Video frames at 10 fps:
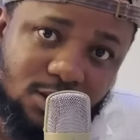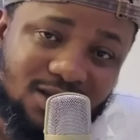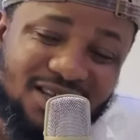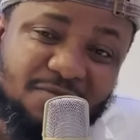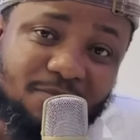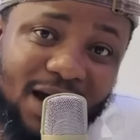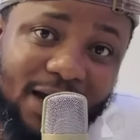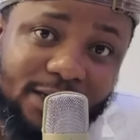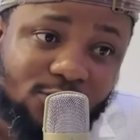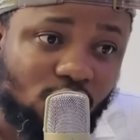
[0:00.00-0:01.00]
He didn't
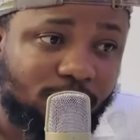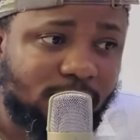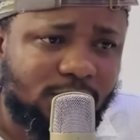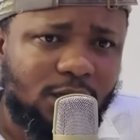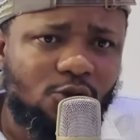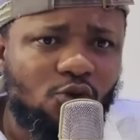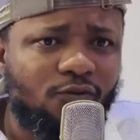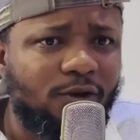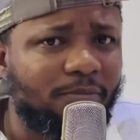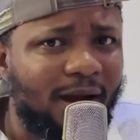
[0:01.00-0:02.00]
buy it. Nobody say you know
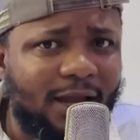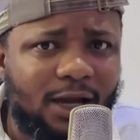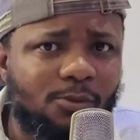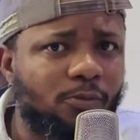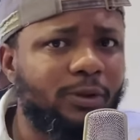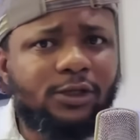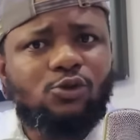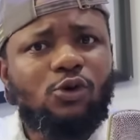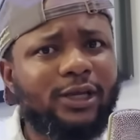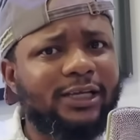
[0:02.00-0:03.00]
if he buy him. Please,
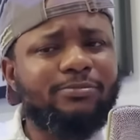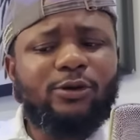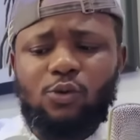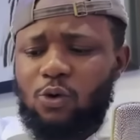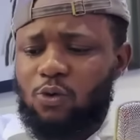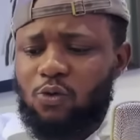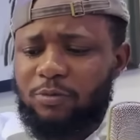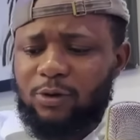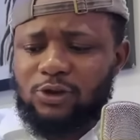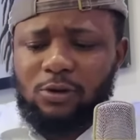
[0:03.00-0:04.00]
no get me wrong, oh,
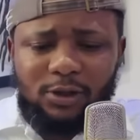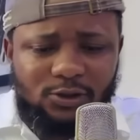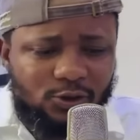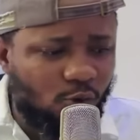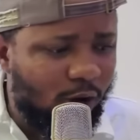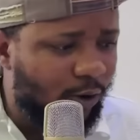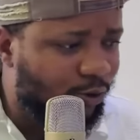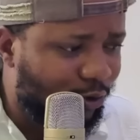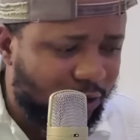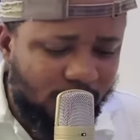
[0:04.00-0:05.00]
because somebody says, wow,
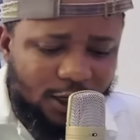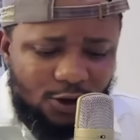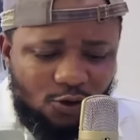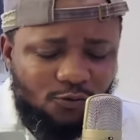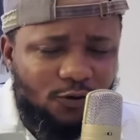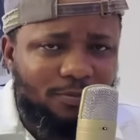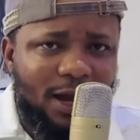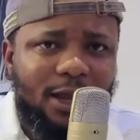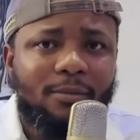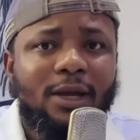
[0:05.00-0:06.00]
who thought say you know if he
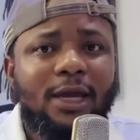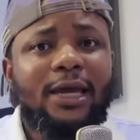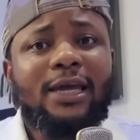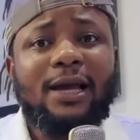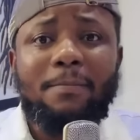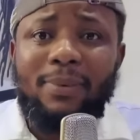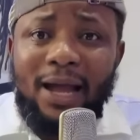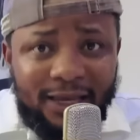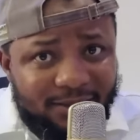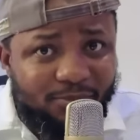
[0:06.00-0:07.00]
buy him. He can
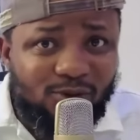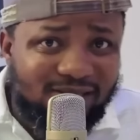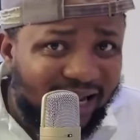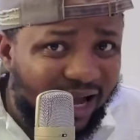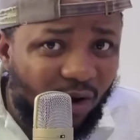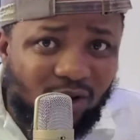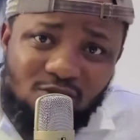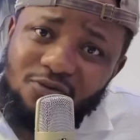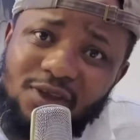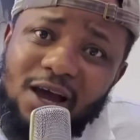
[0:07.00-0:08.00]
buy it, but now you
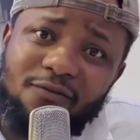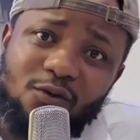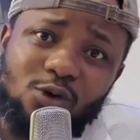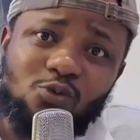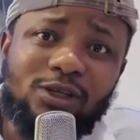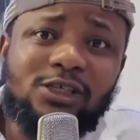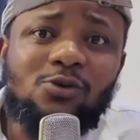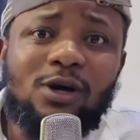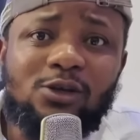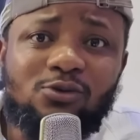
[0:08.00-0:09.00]
if he afford. Wait till
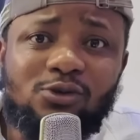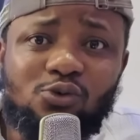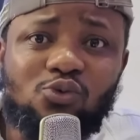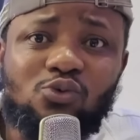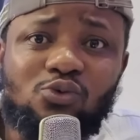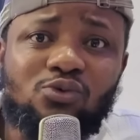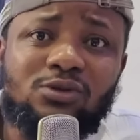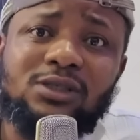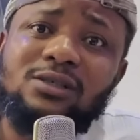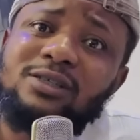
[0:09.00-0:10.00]
you want to use two
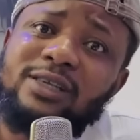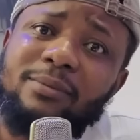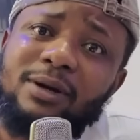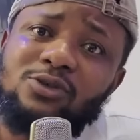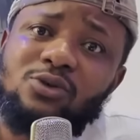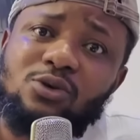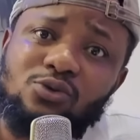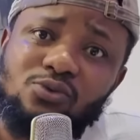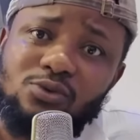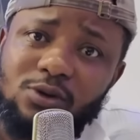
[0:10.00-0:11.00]
three cyber truck
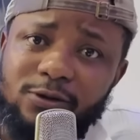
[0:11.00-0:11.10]
do.